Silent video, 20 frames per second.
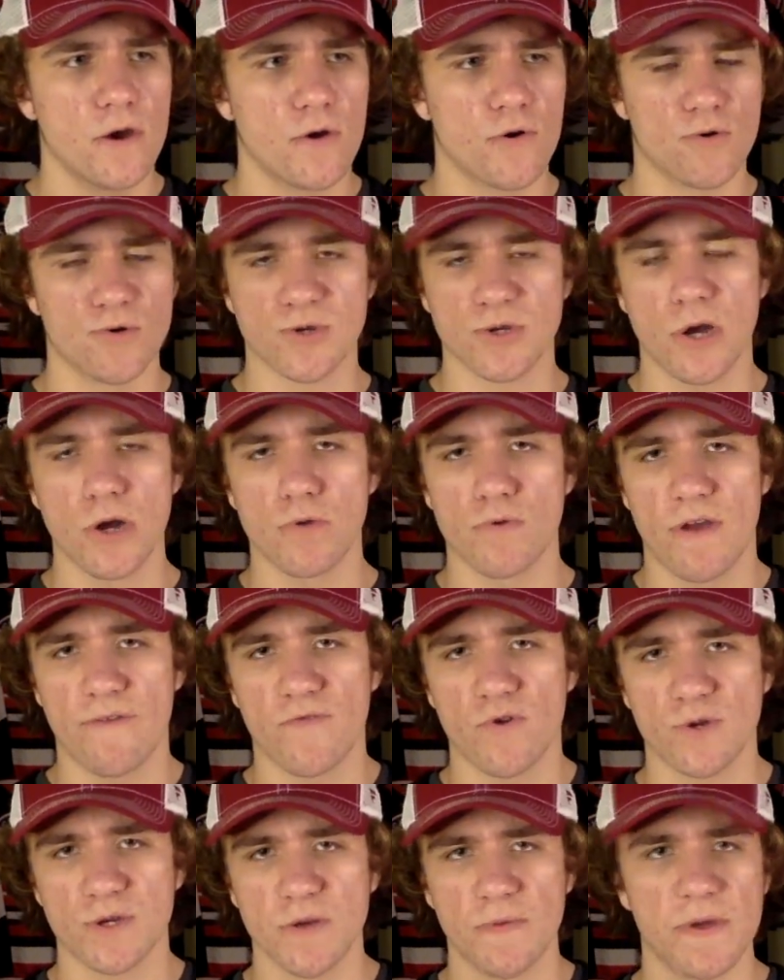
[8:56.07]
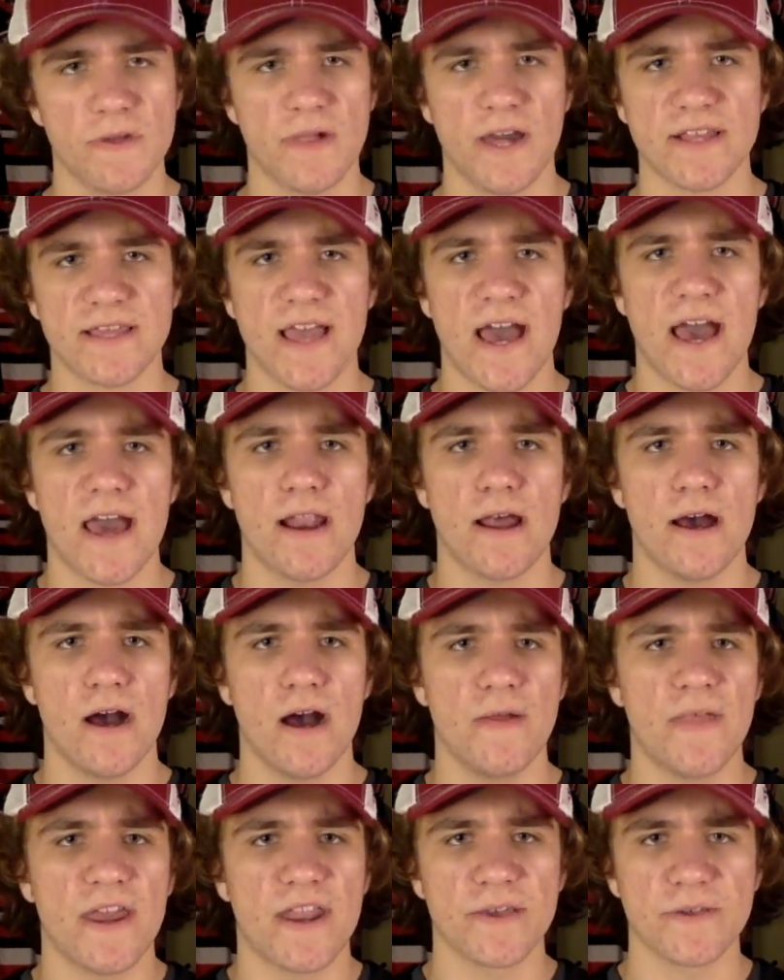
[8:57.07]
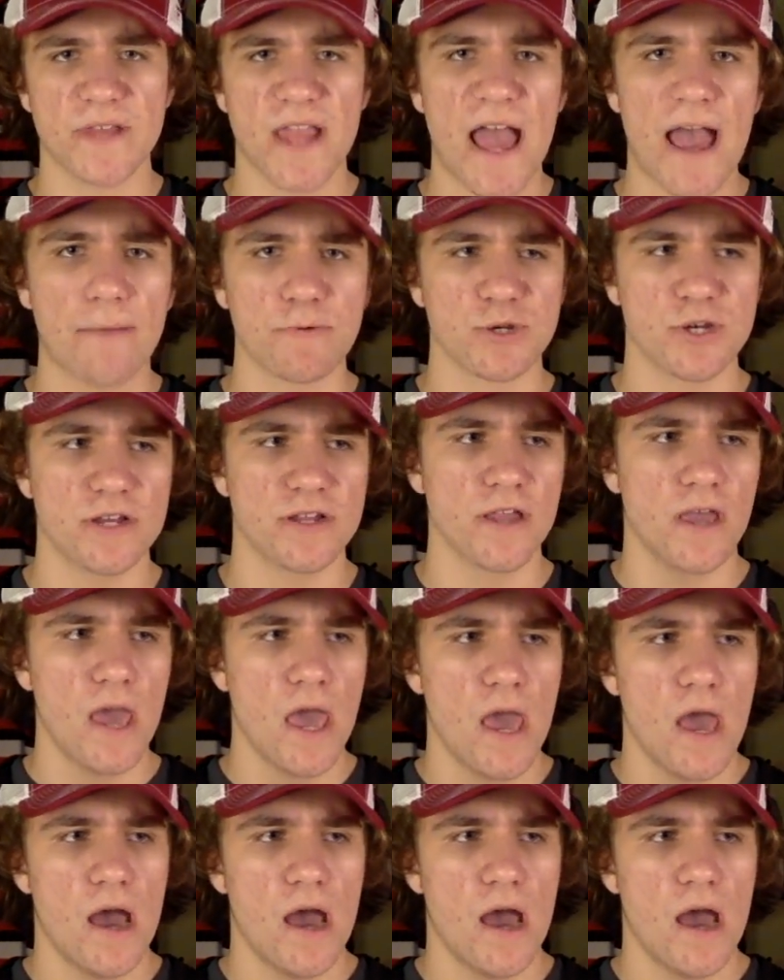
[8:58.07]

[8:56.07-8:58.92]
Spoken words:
Or Salt River, something like that. That is an option.